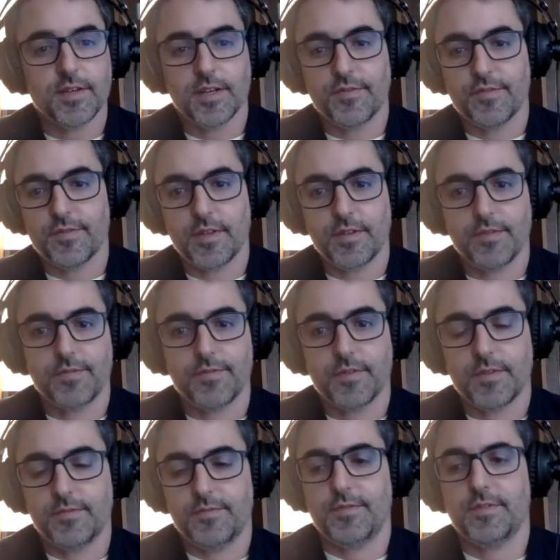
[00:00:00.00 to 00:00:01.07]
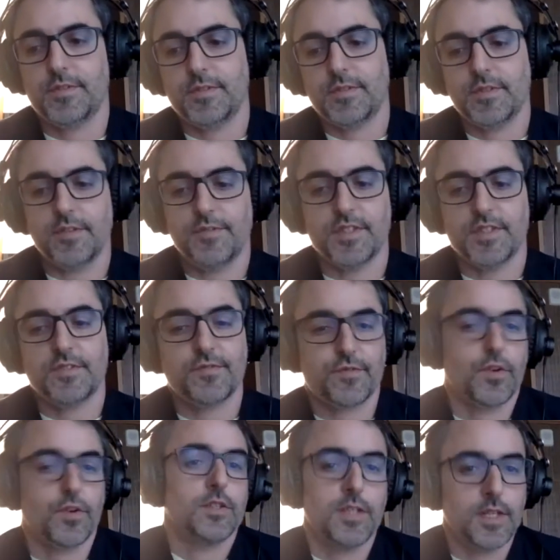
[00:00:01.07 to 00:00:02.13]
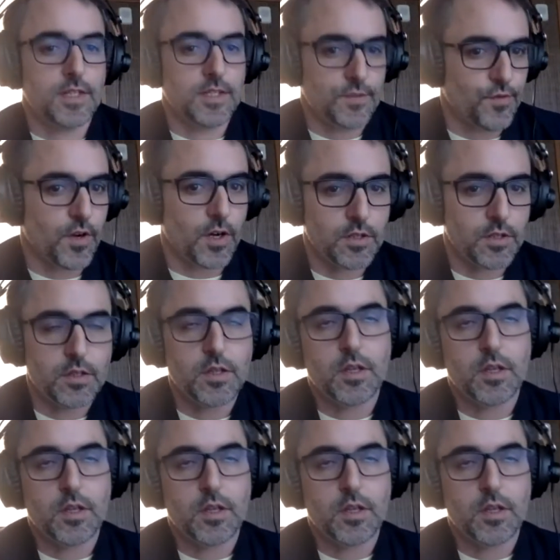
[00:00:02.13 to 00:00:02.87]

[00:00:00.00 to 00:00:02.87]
if it's fraud, then it's fraud.